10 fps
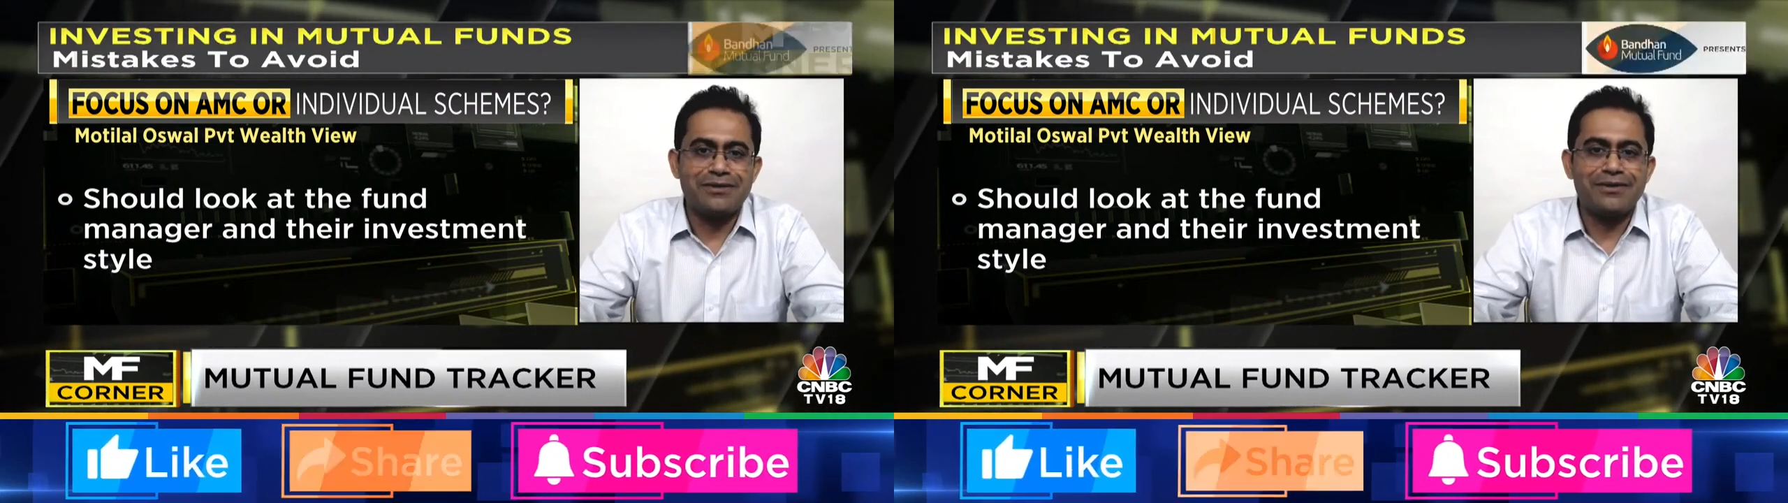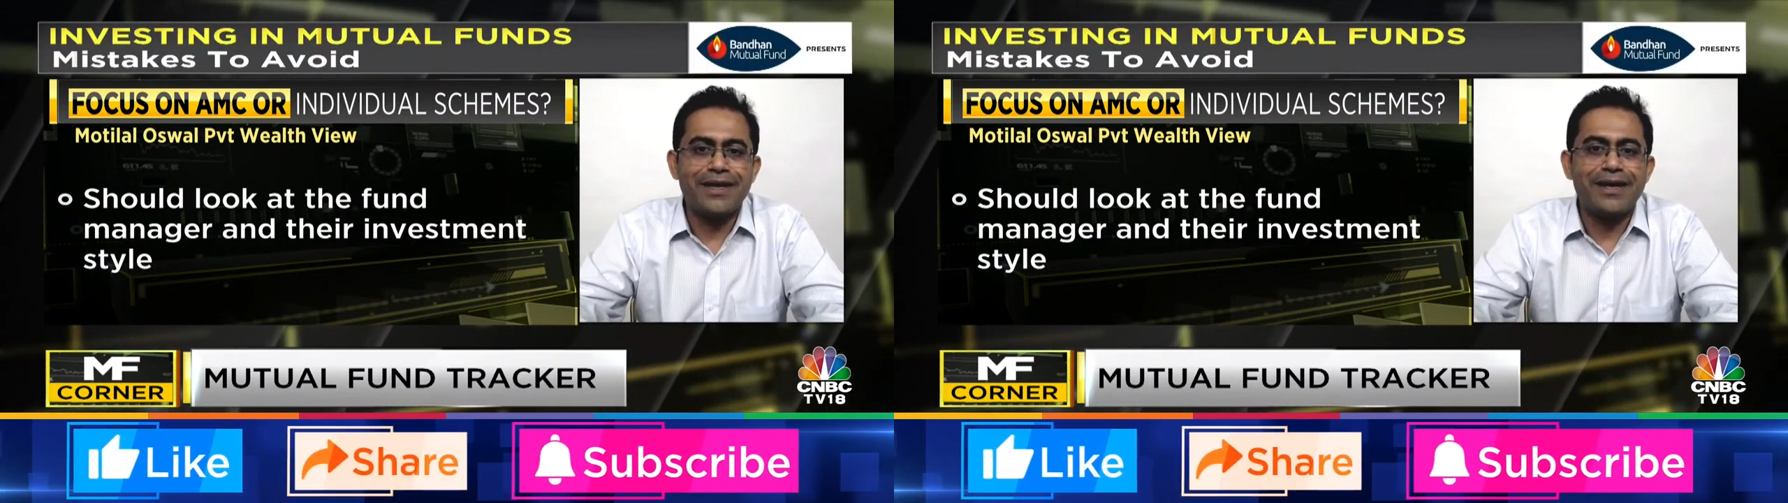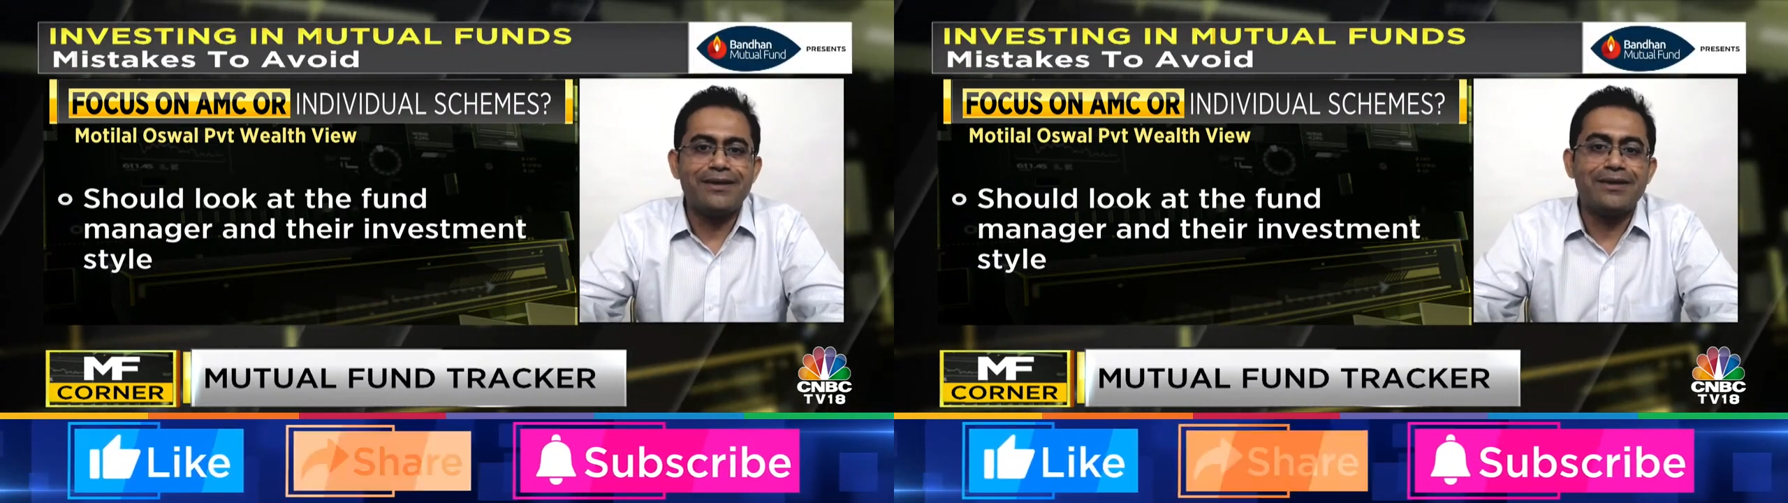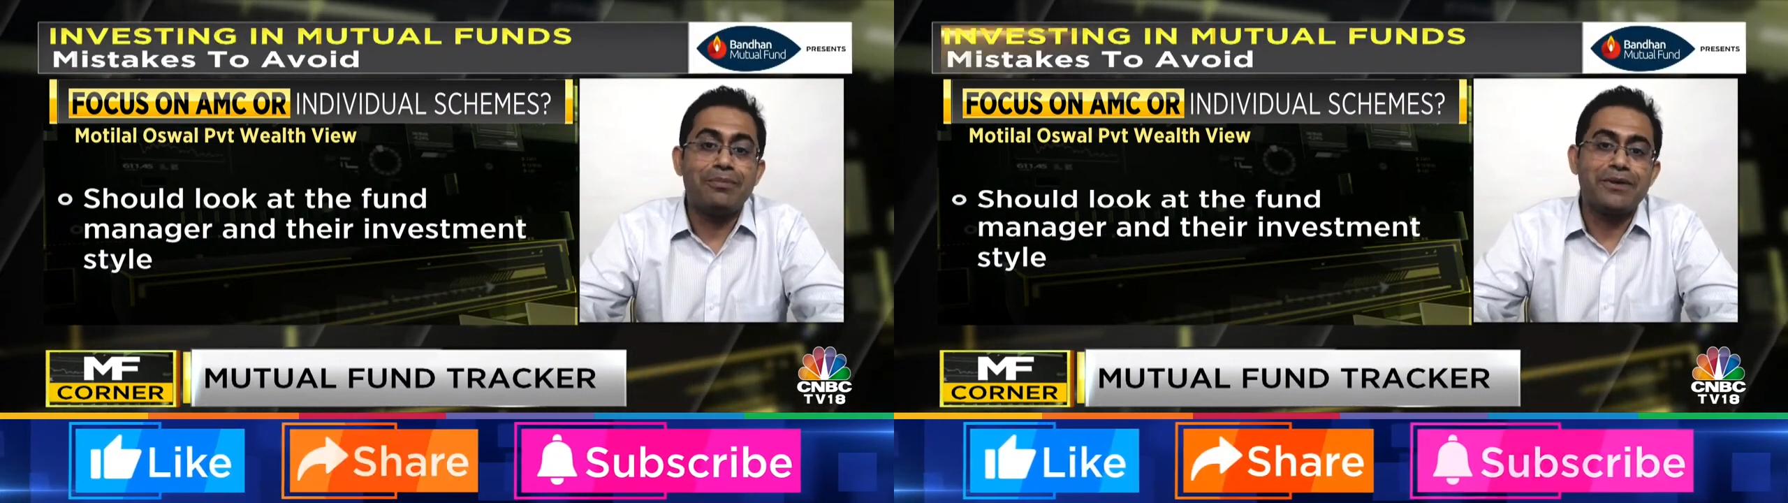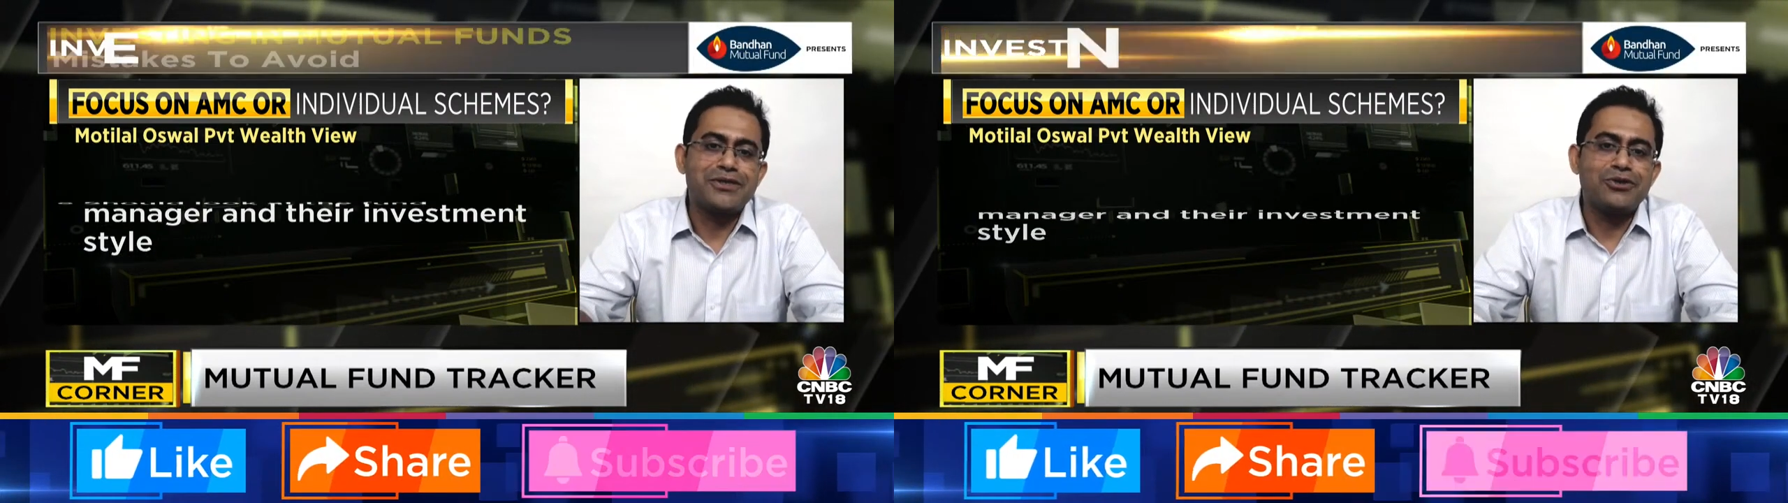than the
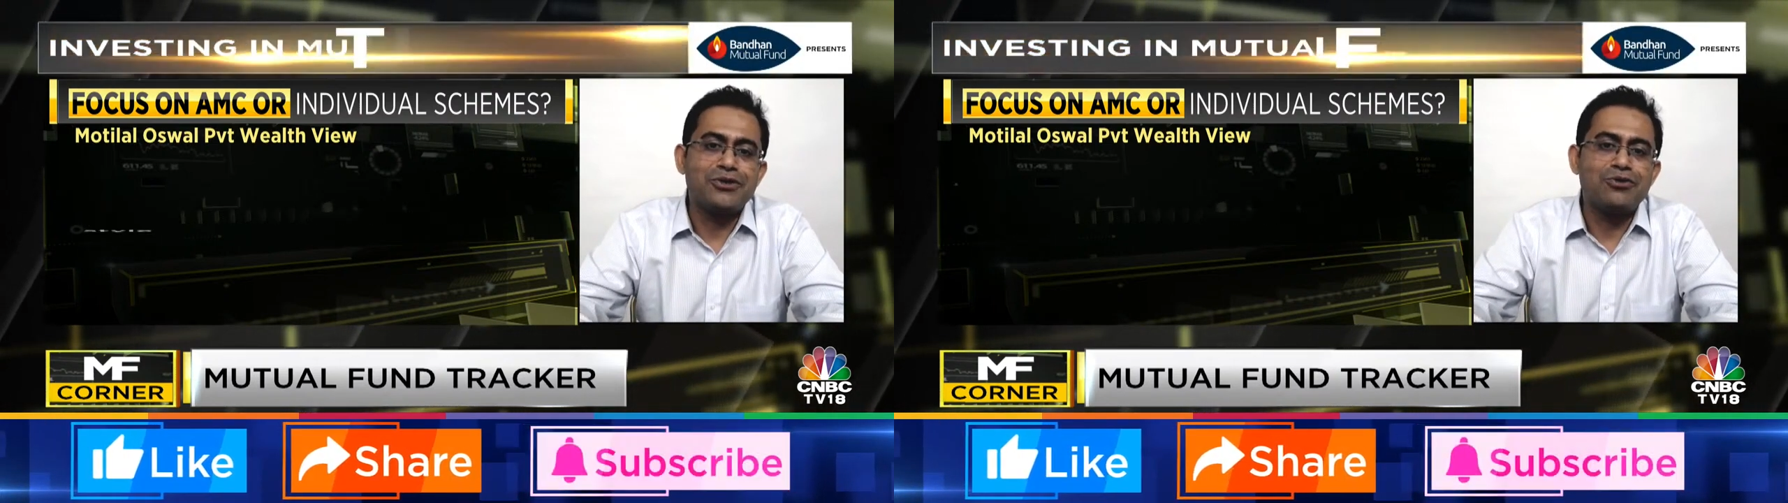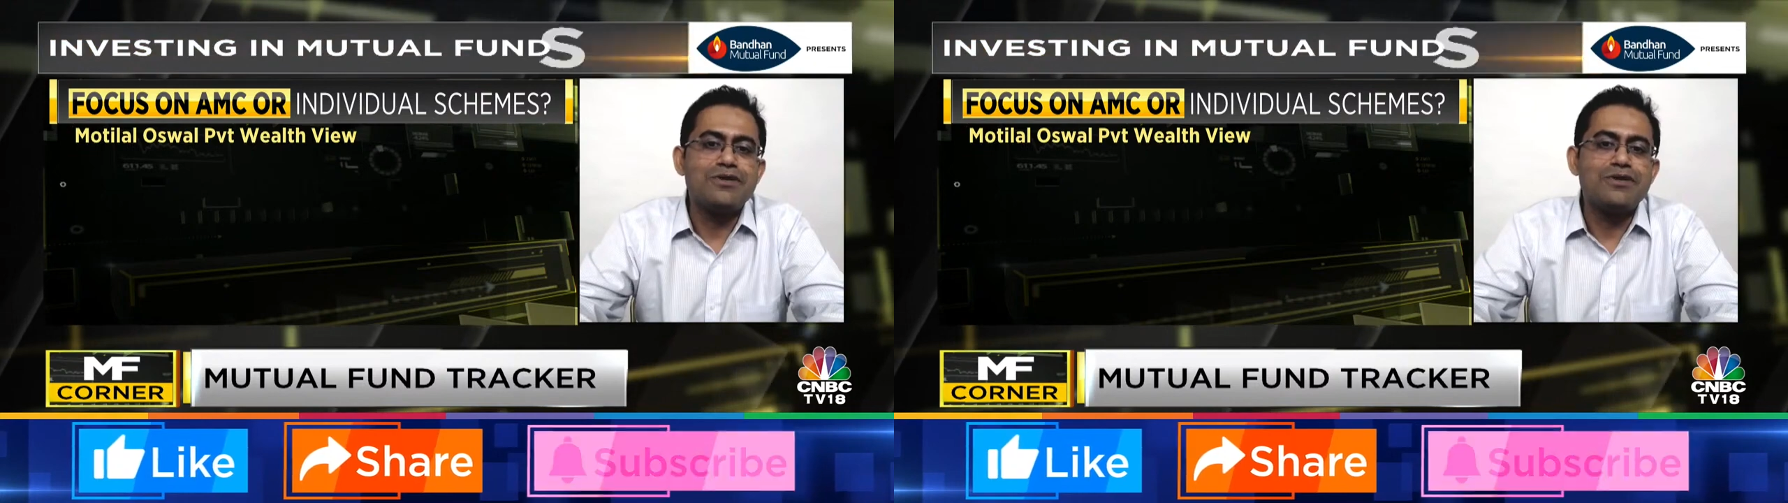person who was